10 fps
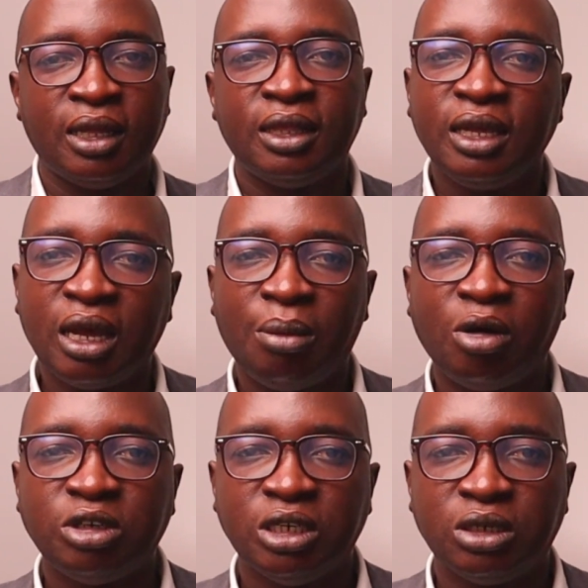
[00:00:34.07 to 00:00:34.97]
Think
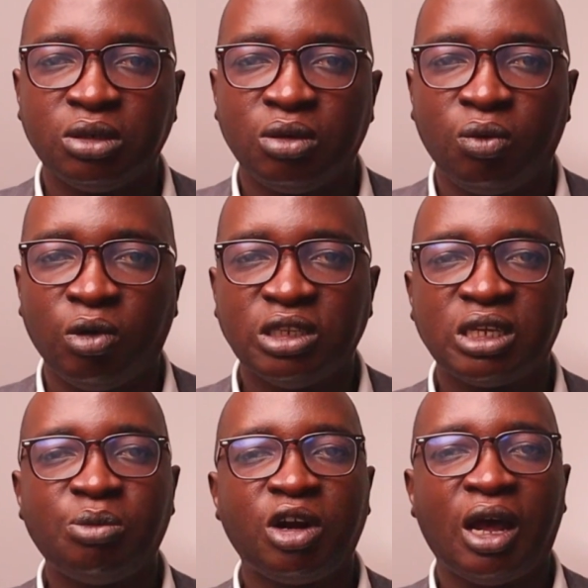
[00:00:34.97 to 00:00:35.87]
about it when
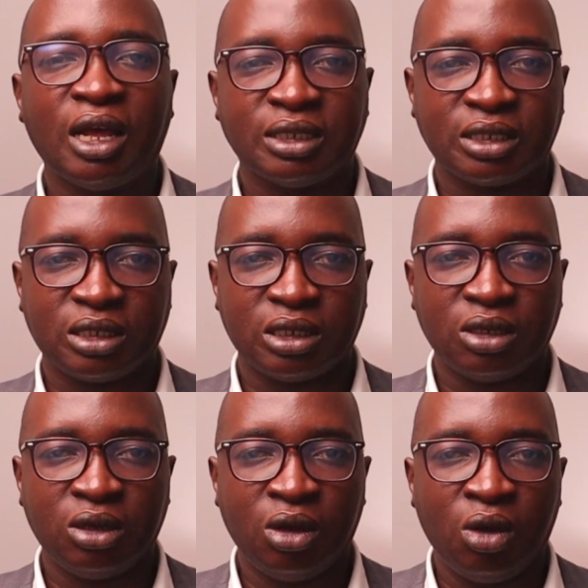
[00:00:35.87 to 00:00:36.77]
someone asks,
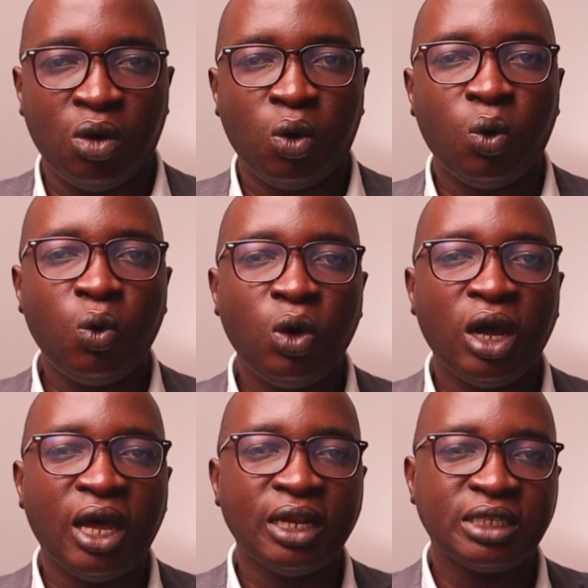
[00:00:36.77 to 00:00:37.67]
"Who
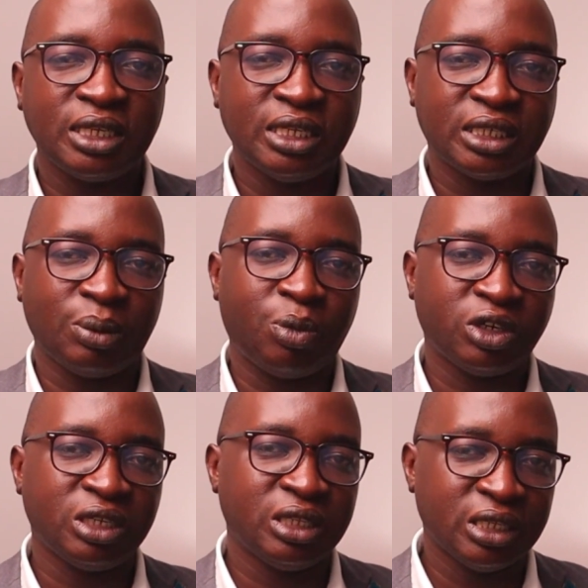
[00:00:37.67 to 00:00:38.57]
else is
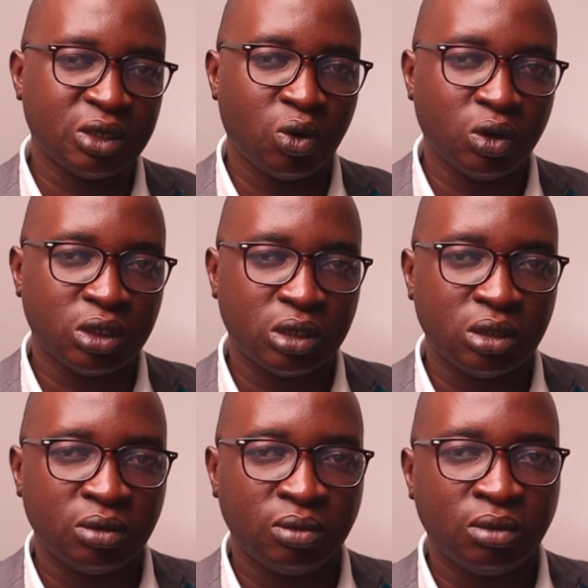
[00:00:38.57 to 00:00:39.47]
supporting this cause?"
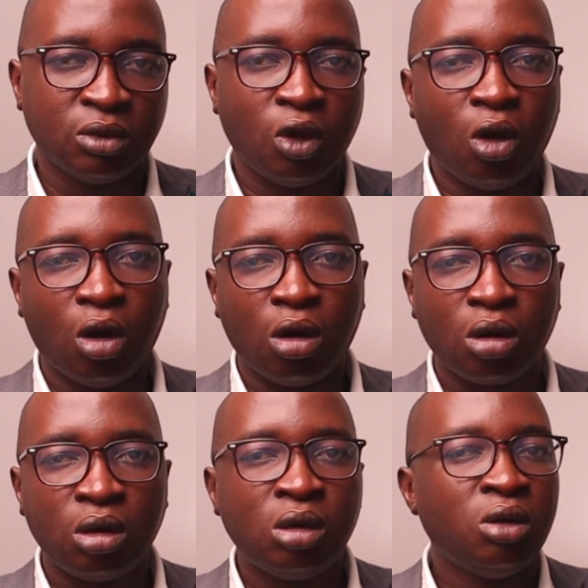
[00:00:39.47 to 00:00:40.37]
or
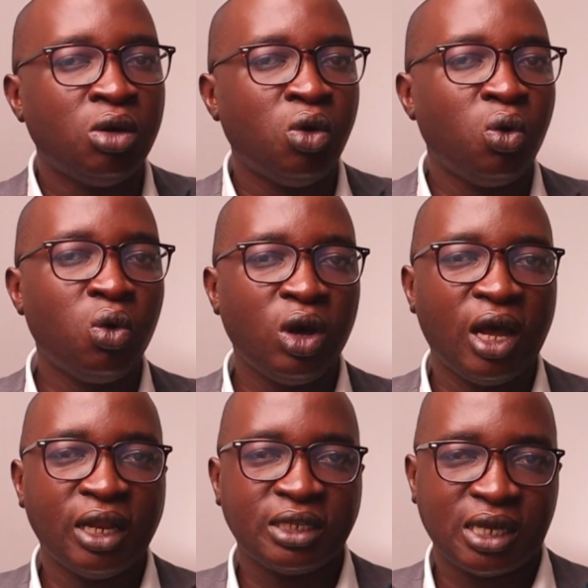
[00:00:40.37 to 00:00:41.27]
"Who
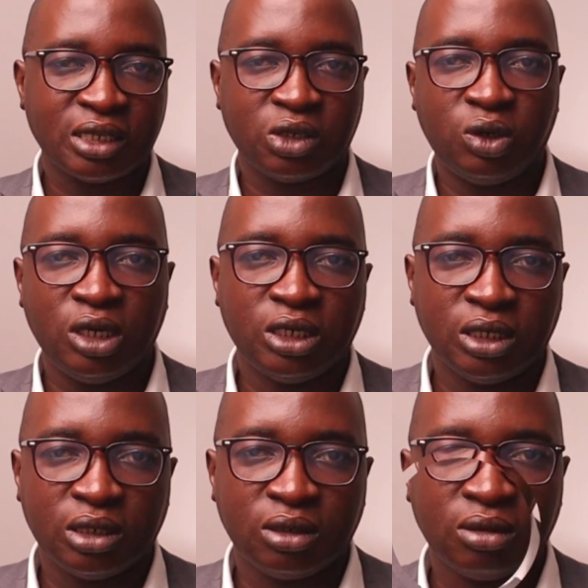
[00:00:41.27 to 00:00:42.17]
else has
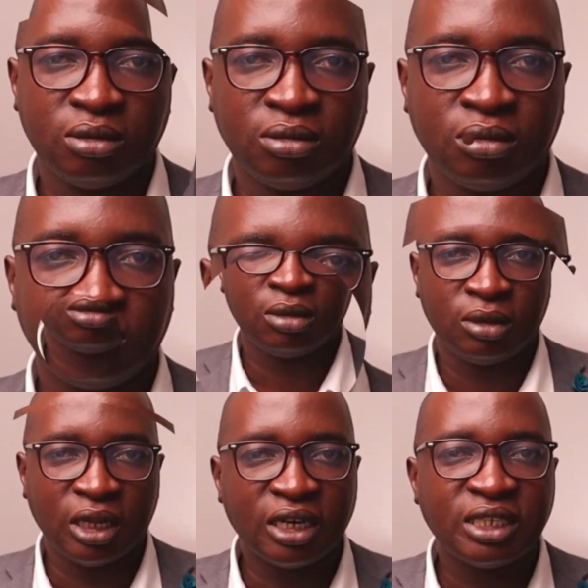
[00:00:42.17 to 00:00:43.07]
donated?"
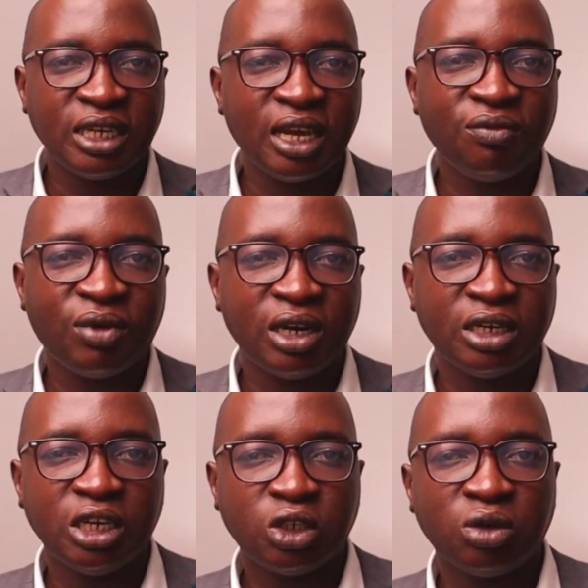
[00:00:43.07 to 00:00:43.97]
They're seeking
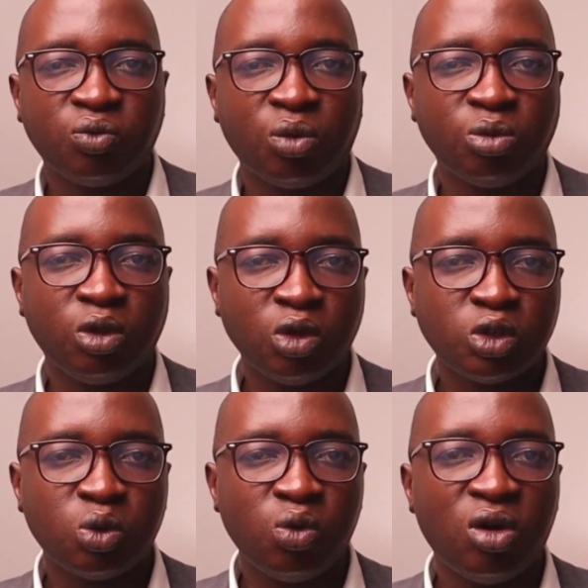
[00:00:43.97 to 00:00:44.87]
validation from
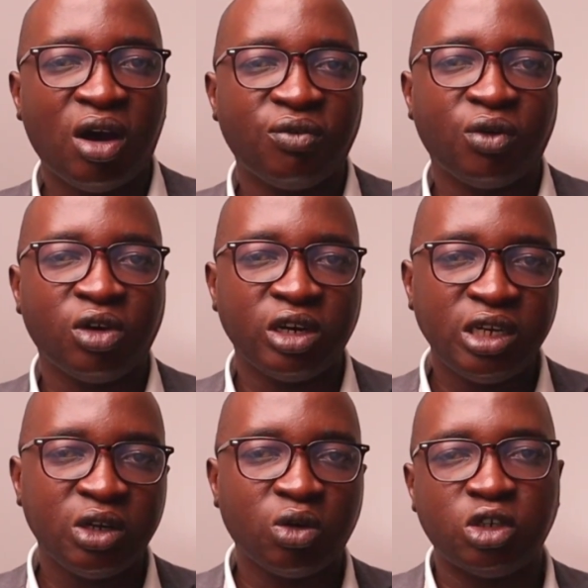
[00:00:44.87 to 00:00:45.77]
those who have
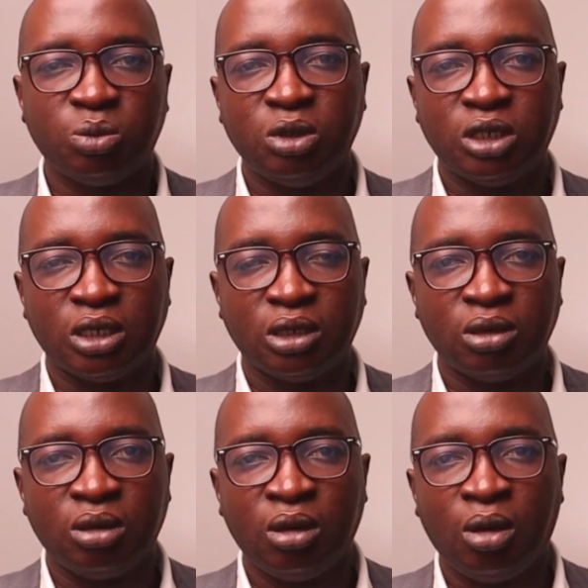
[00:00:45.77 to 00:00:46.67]
already contributed.
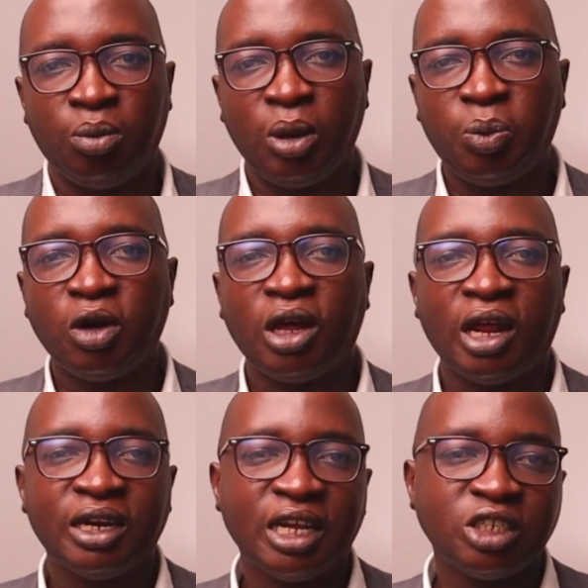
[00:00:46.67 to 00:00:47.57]
People
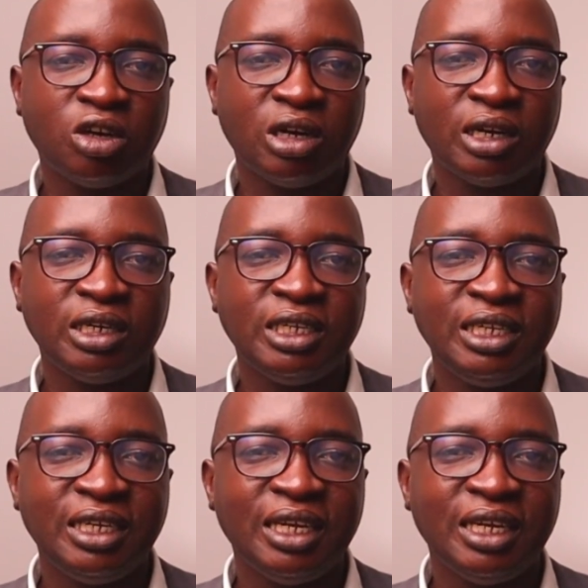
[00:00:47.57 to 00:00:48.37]
are naturally